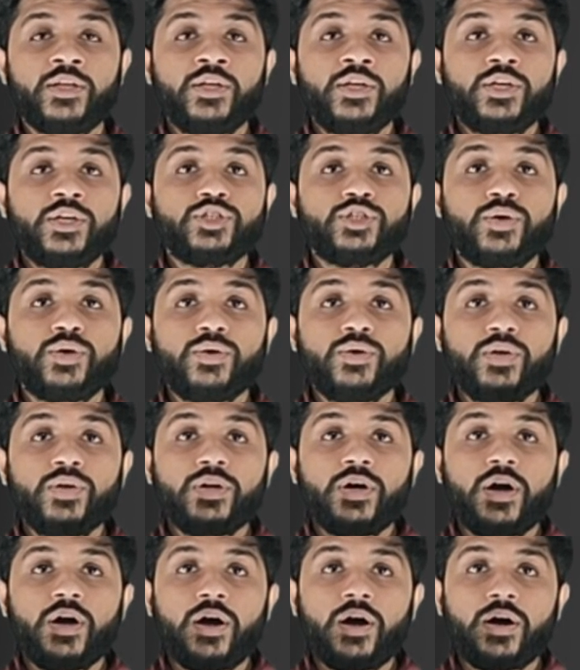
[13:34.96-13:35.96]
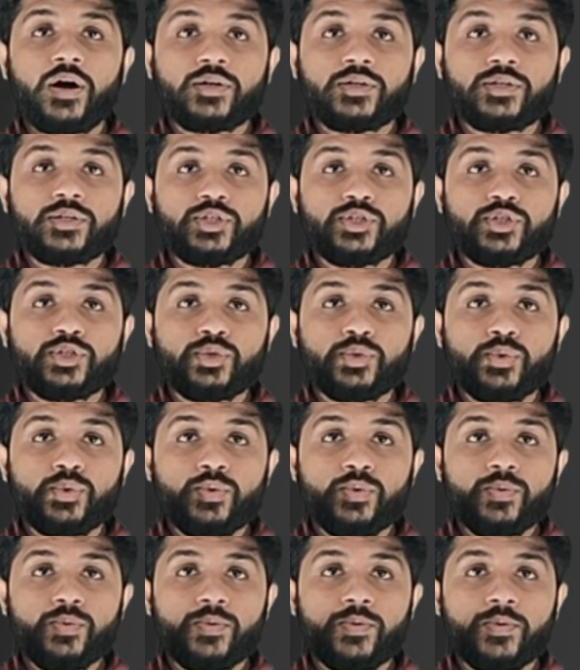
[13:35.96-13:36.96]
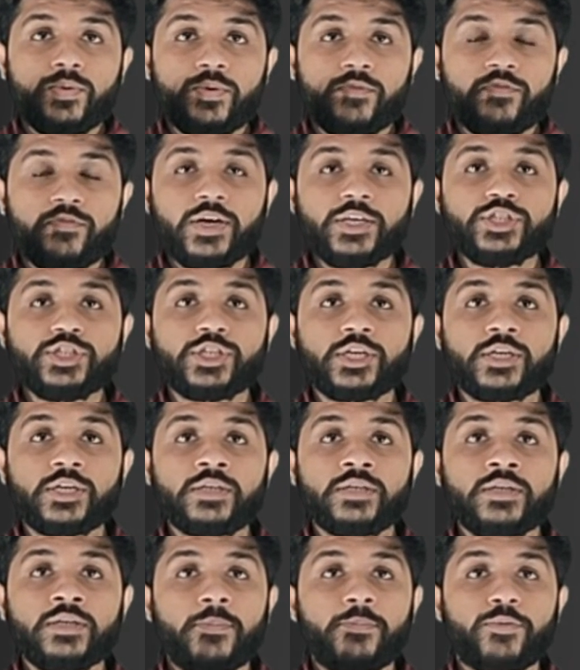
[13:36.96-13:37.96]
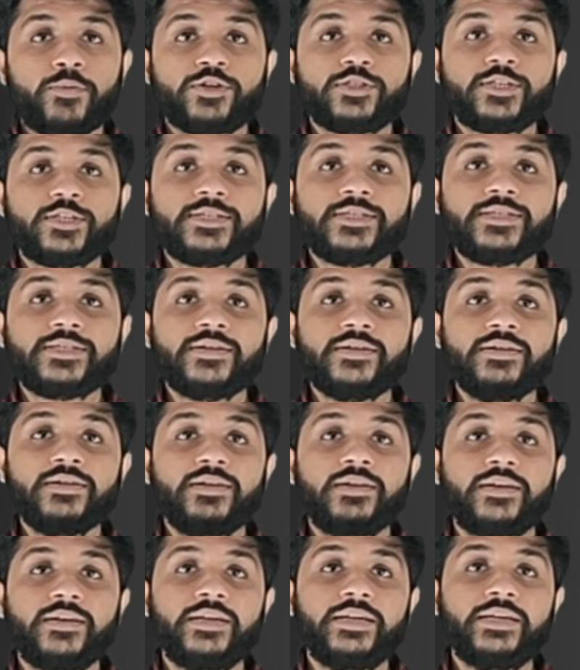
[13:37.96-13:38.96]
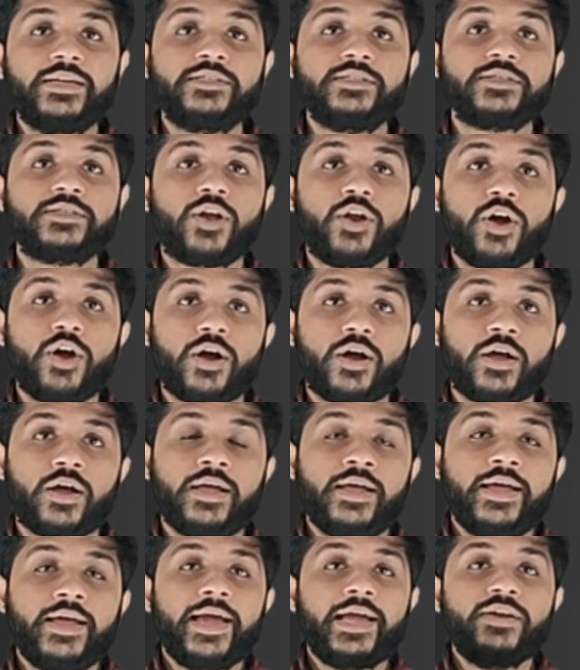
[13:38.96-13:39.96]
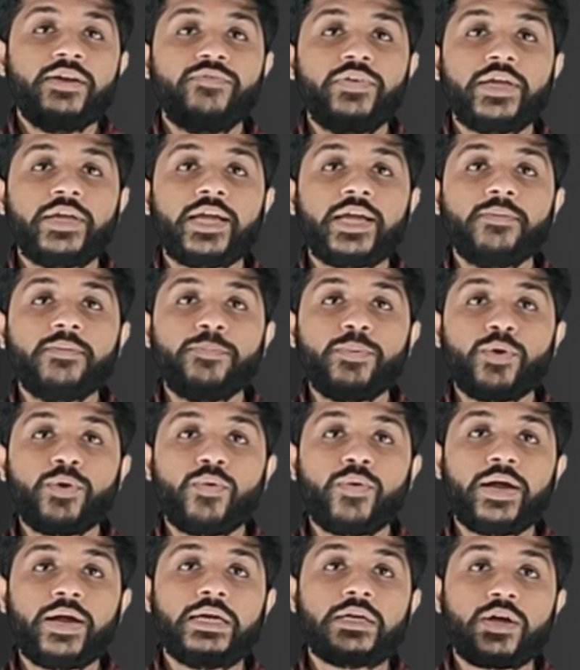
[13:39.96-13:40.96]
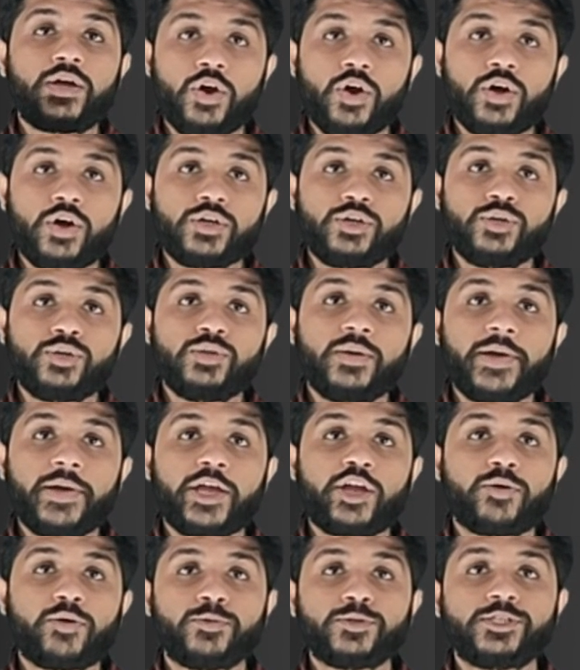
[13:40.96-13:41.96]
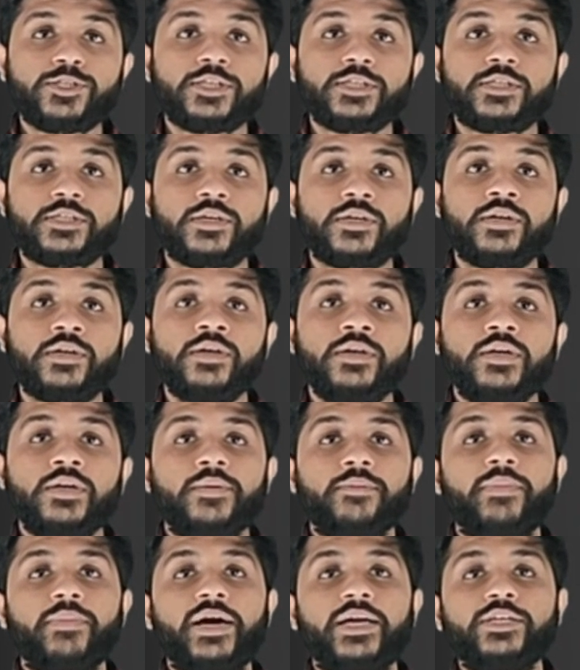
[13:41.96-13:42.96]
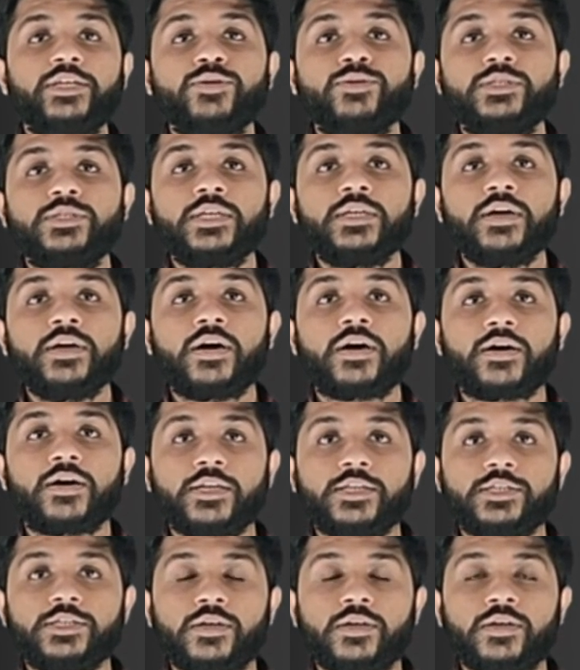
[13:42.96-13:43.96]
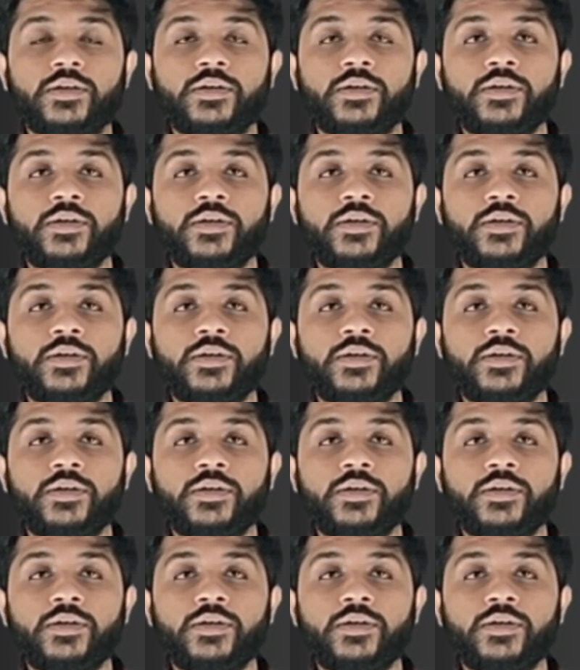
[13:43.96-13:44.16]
So to function, processor needs clock, and we can provide clock to the microprocessor by using a crystal.